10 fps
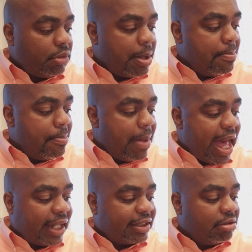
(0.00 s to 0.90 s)

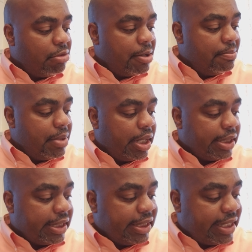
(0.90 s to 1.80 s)
maximum
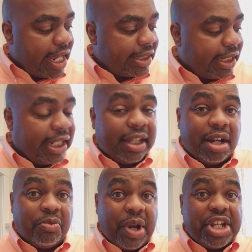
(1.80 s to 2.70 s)
debt to
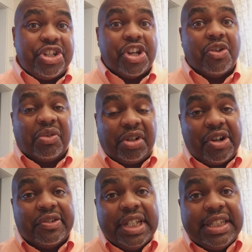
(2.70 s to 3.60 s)
income ratio
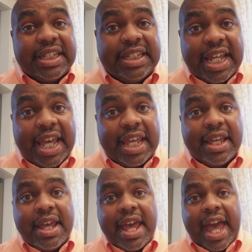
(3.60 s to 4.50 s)
currently today,
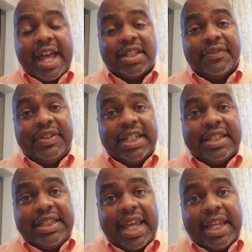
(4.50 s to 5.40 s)
as of this
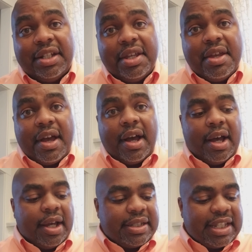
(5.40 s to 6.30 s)
date,
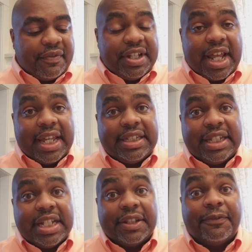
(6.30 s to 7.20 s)

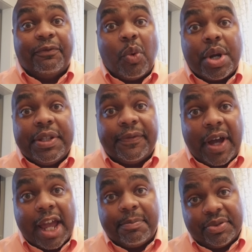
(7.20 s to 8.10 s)
7/19, is
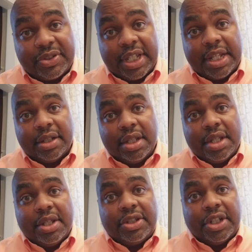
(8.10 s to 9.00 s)
45%.
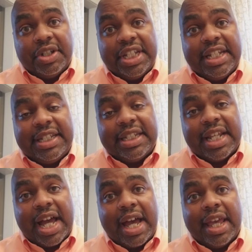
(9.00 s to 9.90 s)
So your
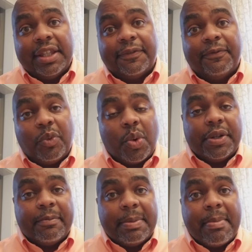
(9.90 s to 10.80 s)
DTI is 40.
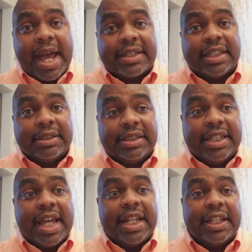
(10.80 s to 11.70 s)
The max
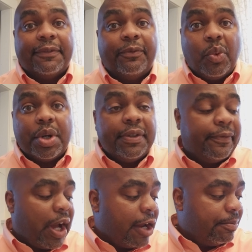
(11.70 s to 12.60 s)
debt is
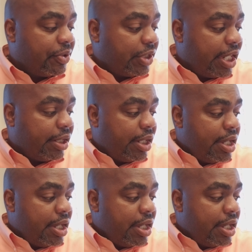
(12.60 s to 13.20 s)
45%.